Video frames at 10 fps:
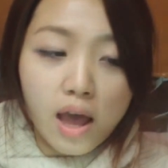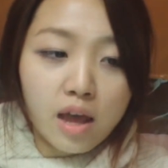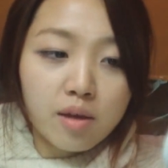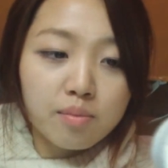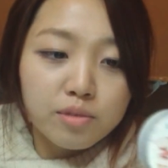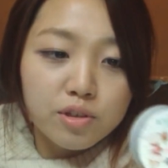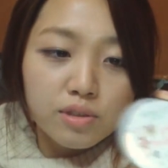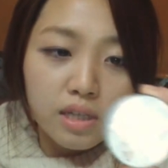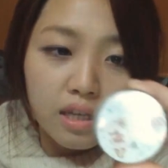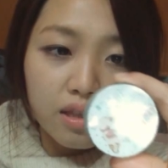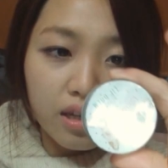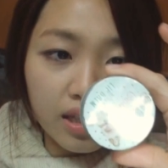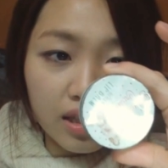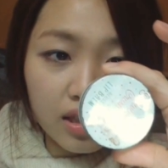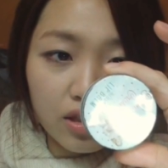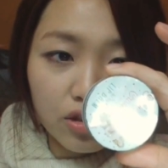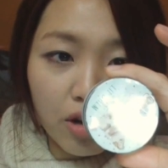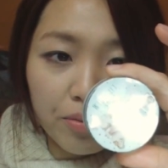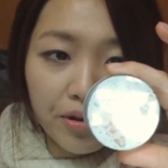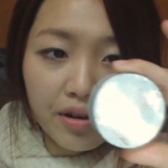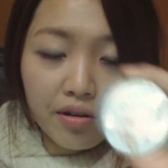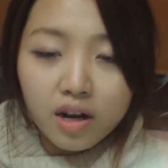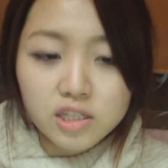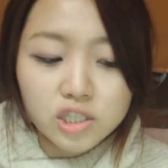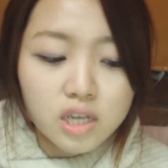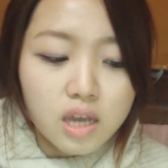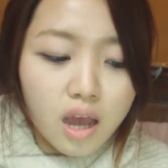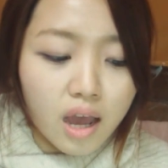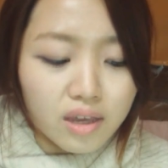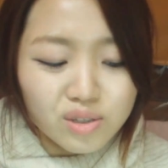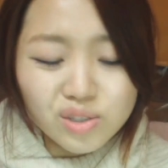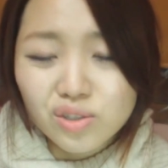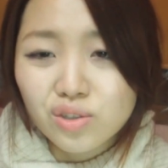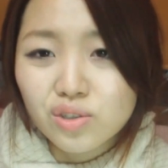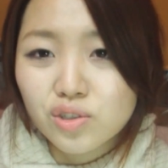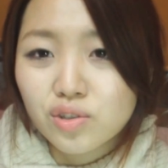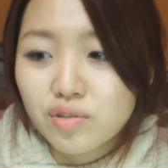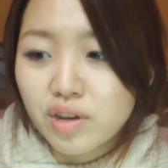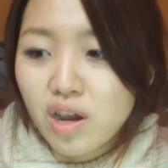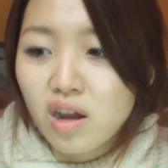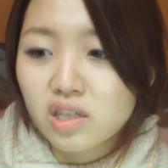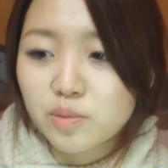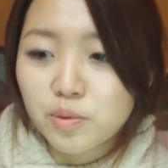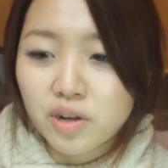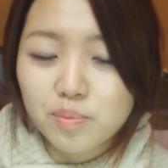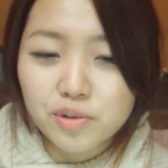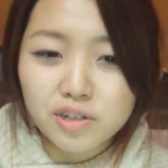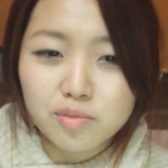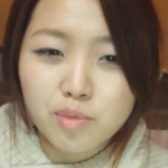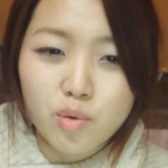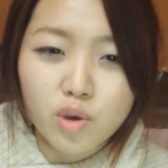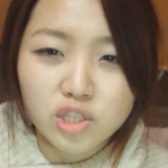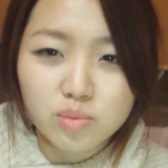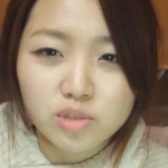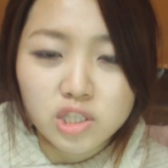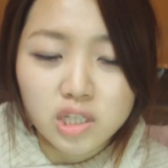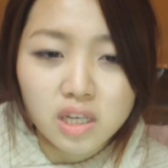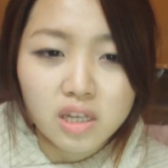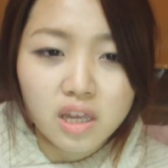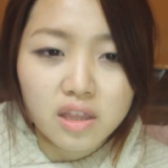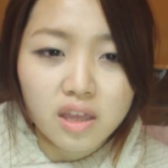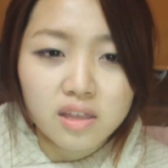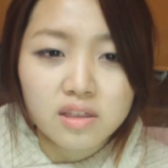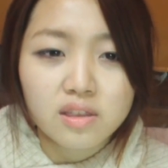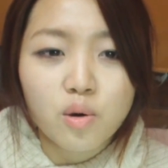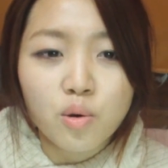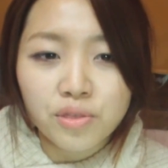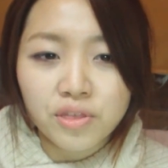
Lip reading: I'm using this Strawberry Crush. I used to use Uriage, but I put it in my washing machine and then the whole